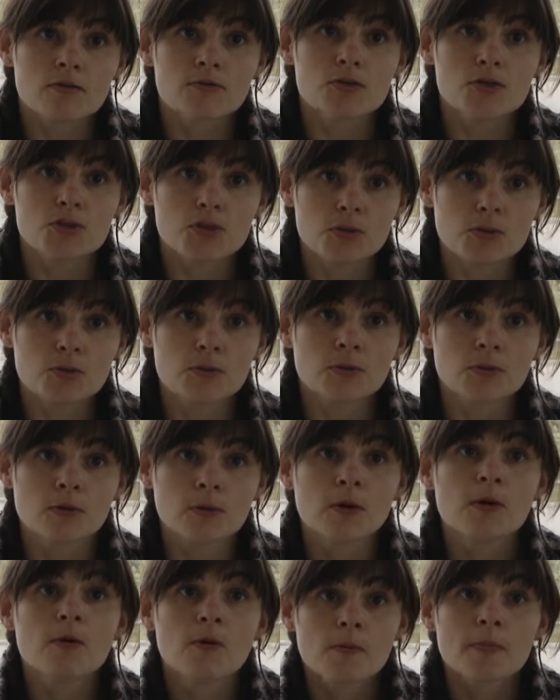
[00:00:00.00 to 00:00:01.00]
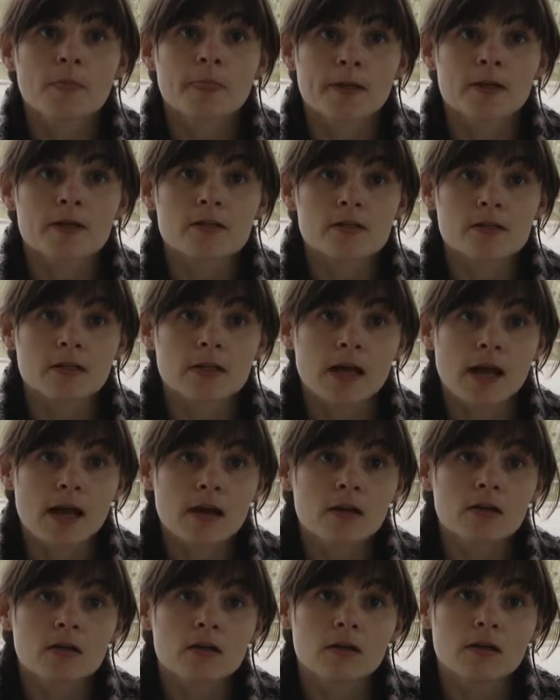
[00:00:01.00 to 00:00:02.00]
of June there's a
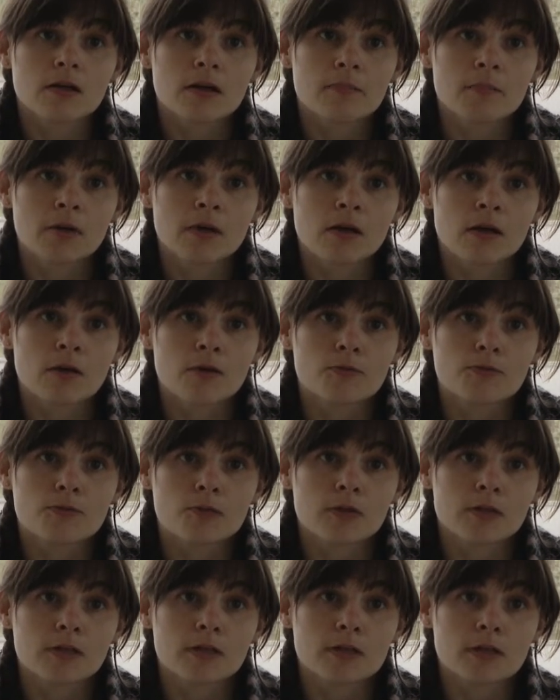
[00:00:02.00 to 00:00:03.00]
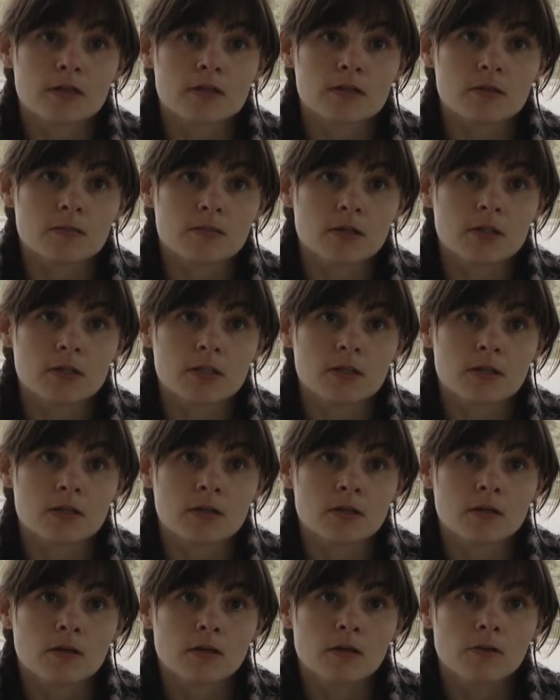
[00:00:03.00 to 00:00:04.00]
catalog coming out for the
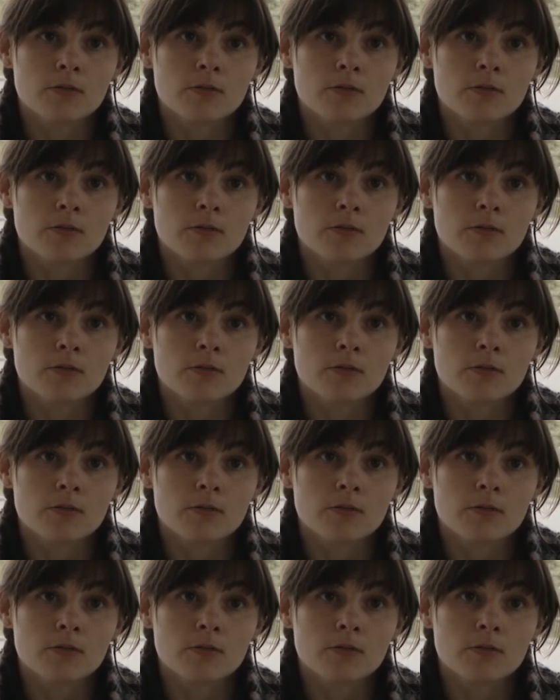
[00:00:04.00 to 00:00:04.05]
exhibition,